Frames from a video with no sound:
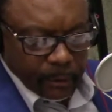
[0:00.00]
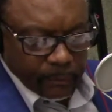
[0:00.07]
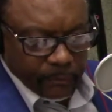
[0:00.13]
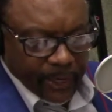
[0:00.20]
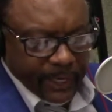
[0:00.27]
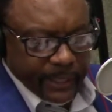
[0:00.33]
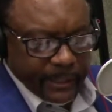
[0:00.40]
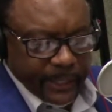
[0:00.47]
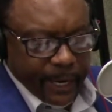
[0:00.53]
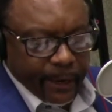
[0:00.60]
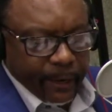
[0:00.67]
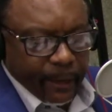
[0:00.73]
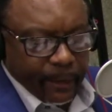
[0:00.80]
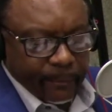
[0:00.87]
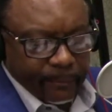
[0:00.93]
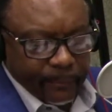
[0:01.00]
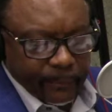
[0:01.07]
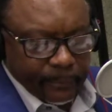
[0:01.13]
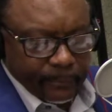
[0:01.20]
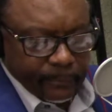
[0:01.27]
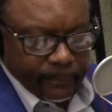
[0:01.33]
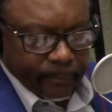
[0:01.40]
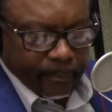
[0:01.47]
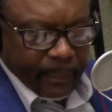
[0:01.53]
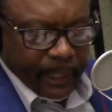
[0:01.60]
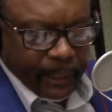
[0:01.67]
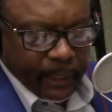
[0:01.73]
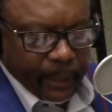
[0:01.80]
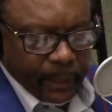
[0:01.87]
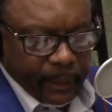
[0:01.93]
Frank is our
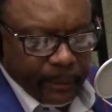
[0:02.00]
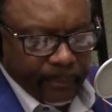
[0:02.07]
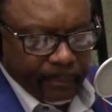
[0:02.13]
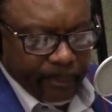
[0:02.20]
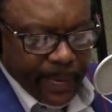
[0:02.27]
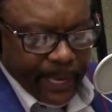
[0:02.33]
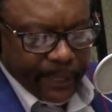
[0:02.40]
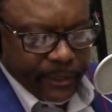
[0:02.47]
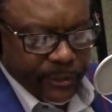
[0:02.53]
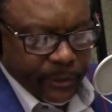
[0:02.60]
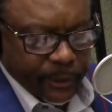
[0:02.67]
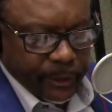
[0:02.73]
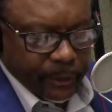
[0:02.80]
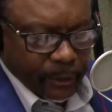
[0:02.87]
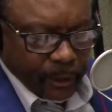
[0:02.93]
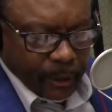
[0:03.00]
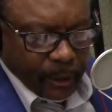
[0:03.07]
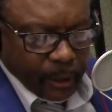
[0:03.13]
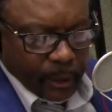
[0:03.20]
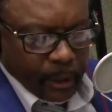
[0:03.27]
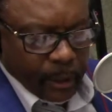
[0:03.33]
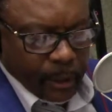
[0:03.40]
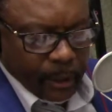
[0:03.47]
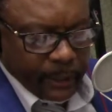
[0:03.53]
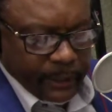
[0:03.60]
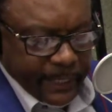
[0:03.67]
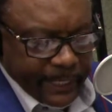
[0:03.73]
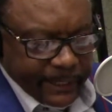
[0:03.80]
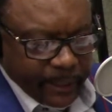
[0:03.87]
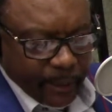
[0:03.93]
media manager. He
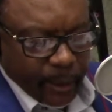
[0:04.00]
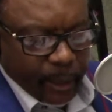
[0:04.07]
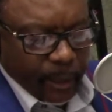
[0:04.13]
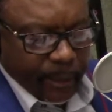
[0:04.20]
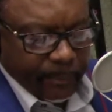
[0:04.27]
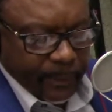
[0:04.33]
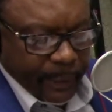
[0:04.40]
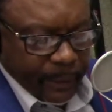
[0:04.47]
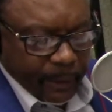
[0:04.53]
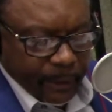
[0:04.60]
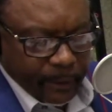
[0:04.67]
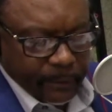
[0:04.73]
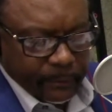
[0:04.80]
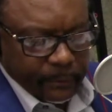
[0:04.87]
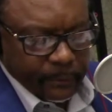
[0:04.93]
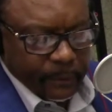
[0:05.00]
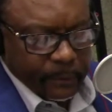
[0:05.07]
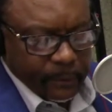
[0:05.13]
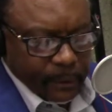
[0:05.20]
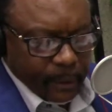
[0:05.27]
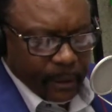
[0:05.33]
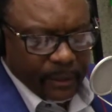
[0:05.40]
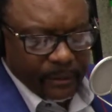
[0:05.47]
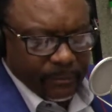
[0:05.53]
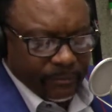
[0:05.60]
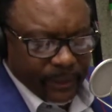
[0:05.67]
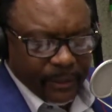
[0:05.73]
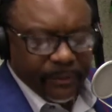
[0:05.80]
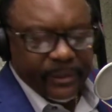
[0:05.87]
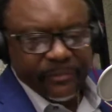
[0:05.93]
takes care of all our media.
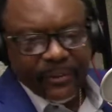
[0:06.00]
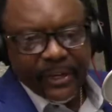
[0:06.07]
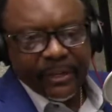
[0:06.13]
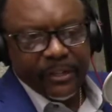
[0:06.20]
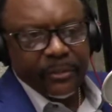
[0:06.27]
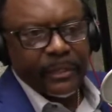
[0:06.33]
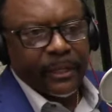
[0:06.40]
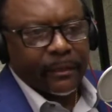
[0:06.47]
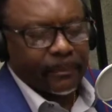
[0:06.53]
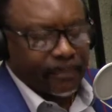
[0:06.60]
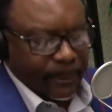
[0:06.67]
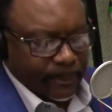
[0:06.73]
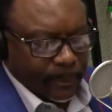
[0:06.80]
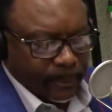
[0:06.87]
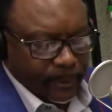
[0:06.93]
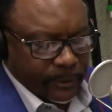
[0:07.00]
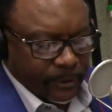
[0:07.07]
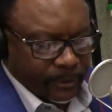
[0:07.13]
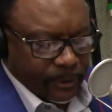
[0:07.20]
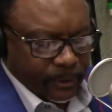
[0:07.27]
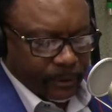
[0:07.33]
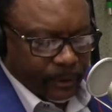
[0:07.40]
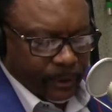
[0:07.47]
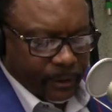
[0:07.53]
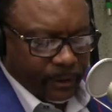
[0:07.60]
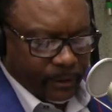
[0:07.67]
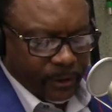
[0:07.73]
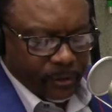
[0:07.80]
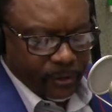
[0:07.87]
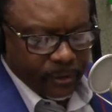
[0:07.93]
Frank, you tell people what you do.
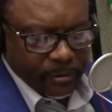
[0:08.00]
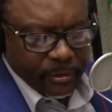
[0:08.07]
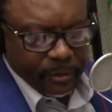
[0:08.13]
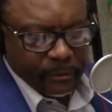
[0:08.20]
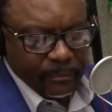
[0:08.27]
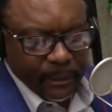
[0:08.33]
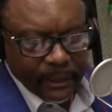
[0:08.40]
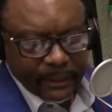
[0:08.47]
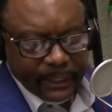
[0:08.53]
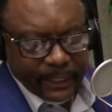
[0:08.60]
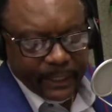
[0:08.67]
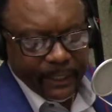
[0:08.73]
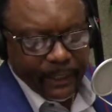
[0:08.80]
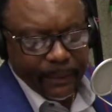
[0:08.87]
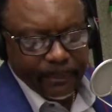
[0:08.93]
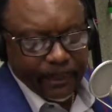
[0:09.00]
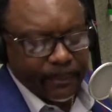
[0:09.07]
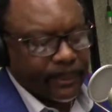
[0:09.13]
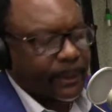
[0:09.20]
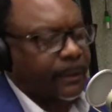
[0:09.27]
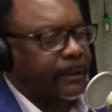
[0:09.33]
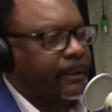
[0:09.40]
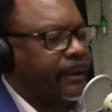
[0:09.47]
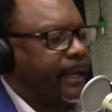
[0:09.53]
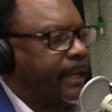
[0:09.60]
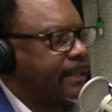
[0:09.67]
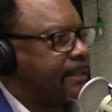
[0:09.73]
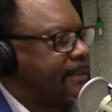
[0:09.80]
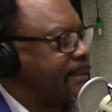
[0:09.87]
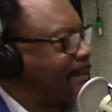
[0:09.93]
You do so much. I can't keep up with all your
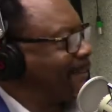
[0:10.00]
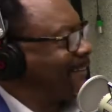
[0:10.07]
hats.